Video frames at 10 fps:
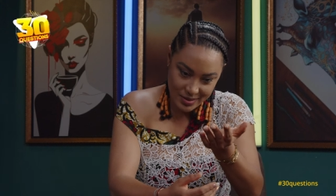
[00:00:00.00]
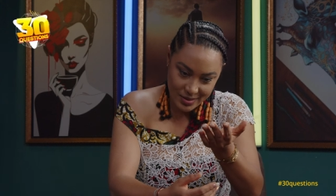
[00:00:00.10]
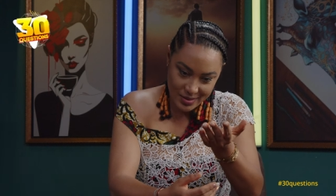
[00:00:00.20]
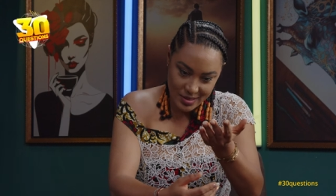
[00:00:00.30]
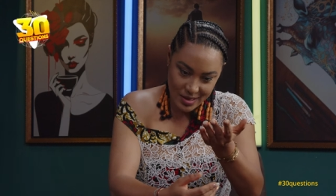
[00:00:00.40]

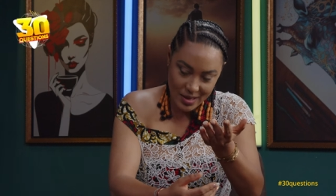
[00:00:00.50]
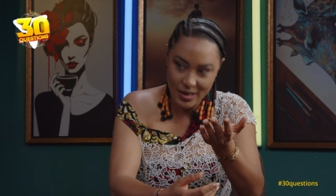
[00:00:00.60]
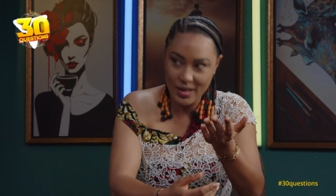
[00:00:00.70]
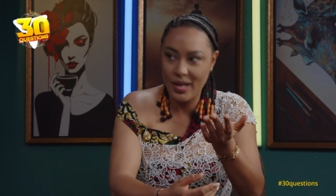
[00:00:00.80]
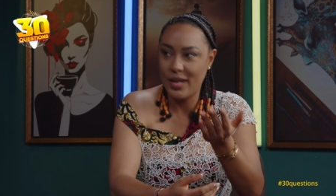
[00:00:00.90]

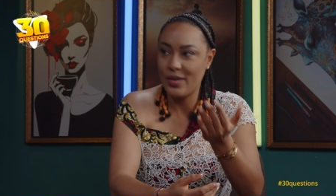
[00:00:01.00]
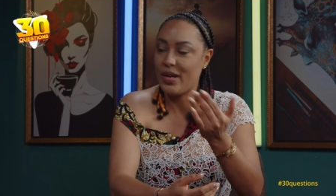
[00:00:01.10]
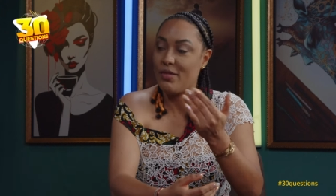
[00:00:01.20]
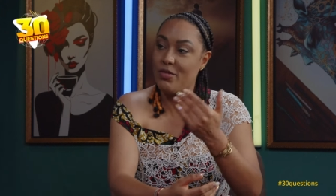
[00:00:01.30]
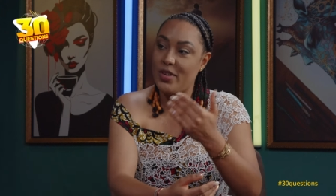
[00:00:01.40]
You
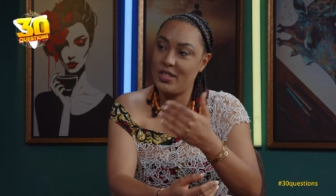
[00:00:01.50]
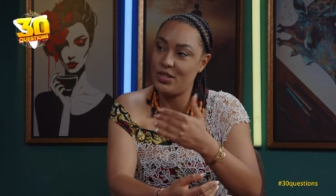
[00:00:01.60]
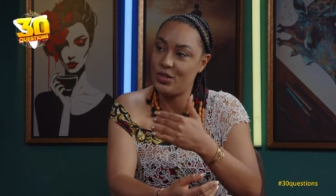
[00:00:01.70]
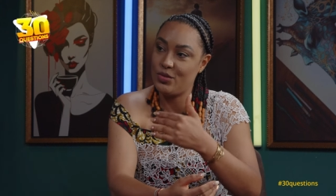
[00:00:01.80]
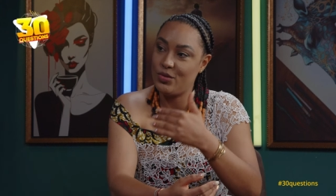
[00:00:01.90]
can leave
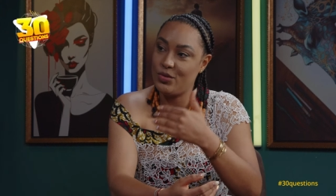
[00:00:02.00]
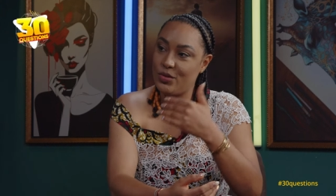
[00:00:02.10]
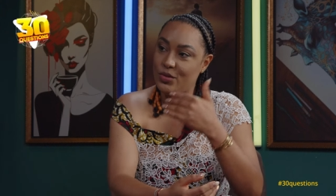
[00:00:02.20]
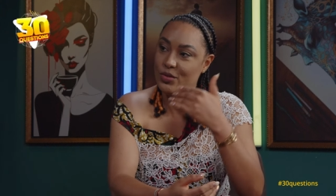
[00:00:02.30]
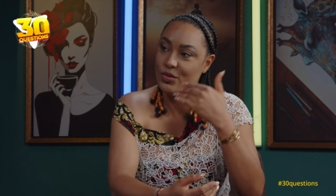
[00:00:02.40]
them
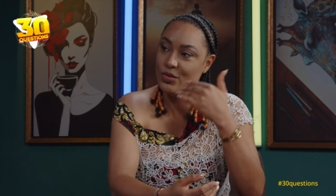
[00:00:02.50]
alone, huh?